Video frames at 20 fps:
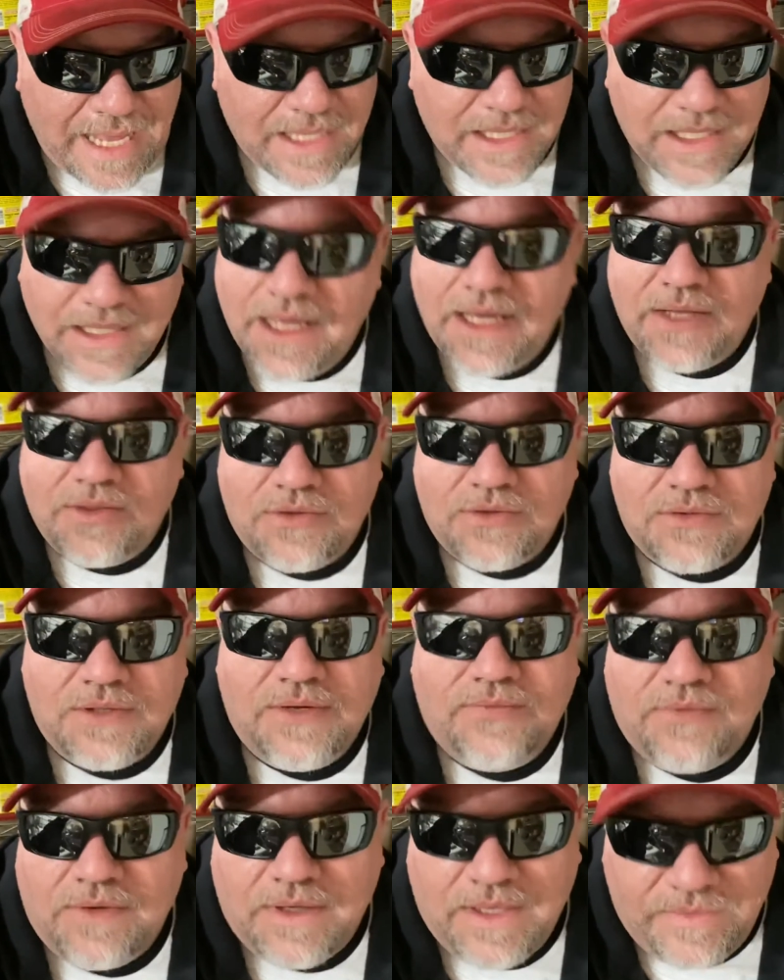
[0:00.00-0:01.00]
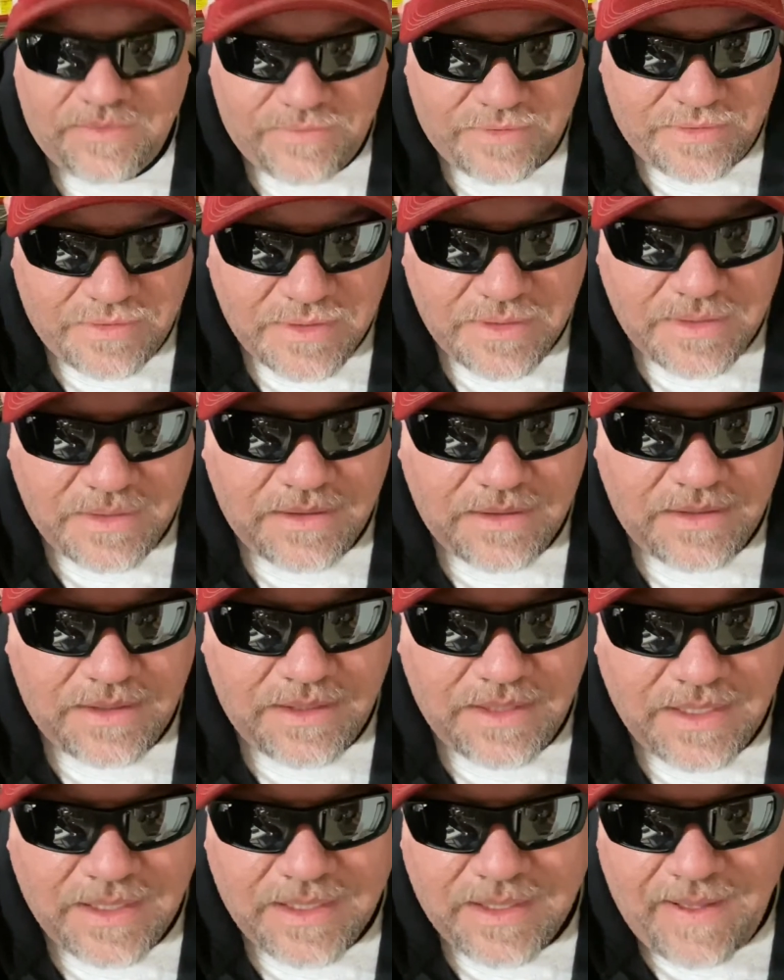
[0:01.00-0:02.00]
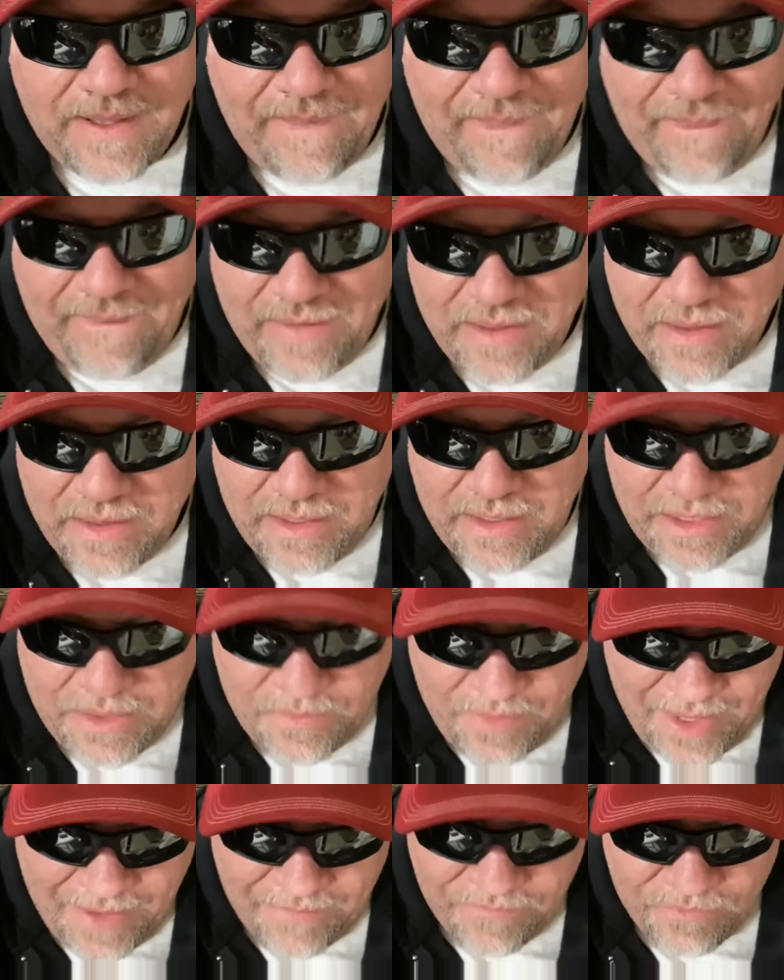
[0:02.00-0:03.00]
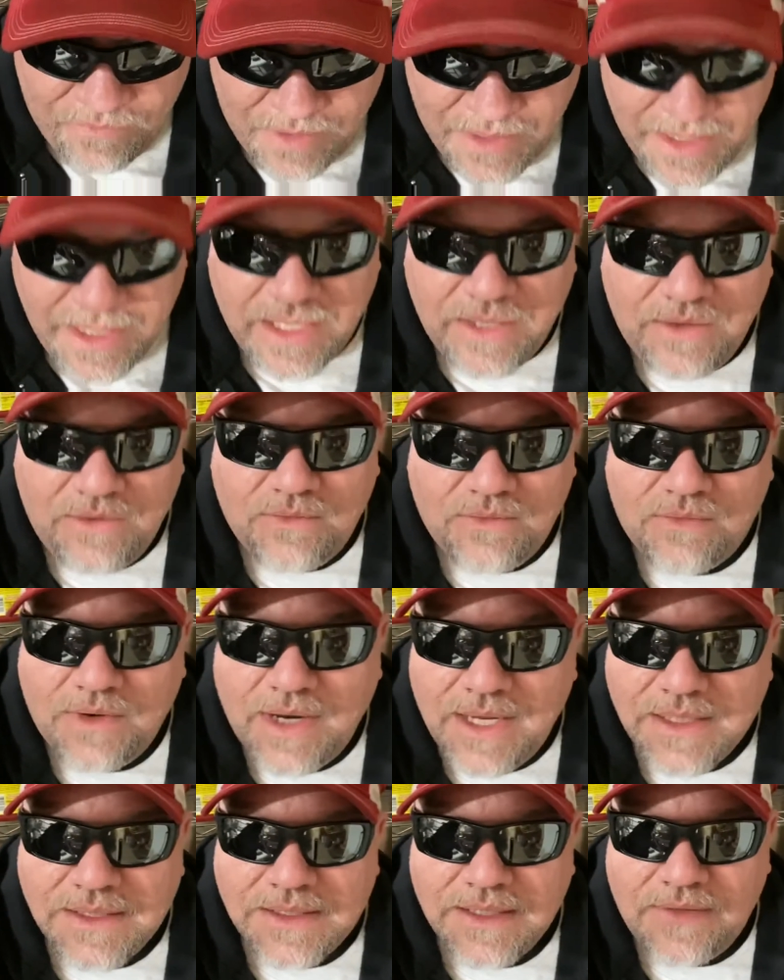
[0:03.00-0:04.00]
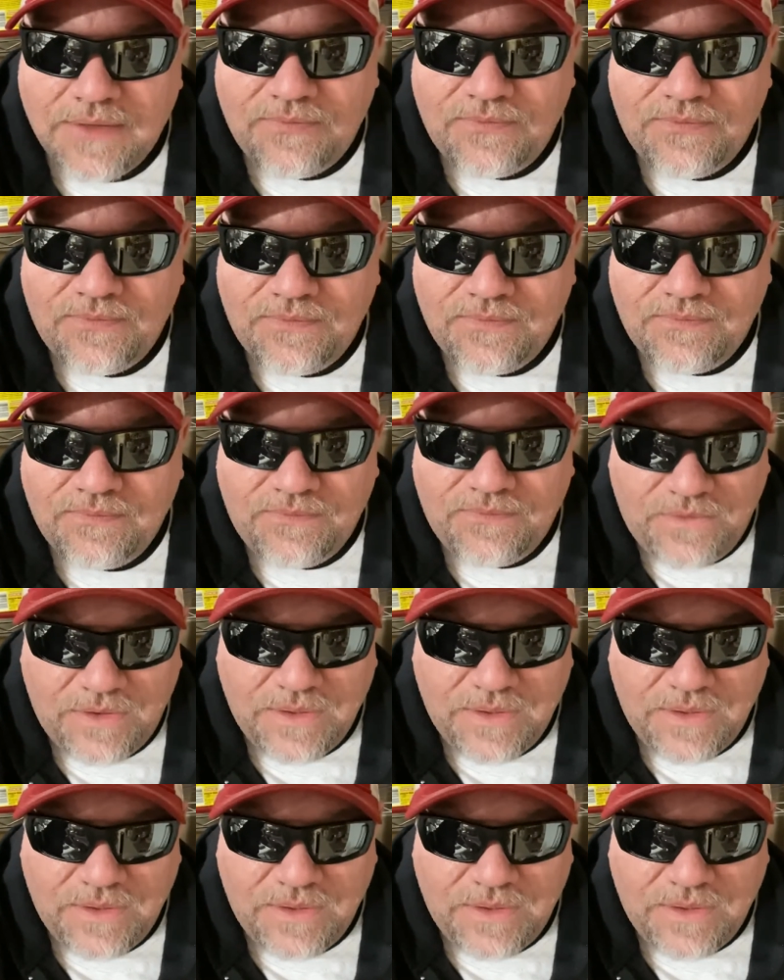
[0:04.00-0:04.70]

like the shifter level. You have really aggressive foot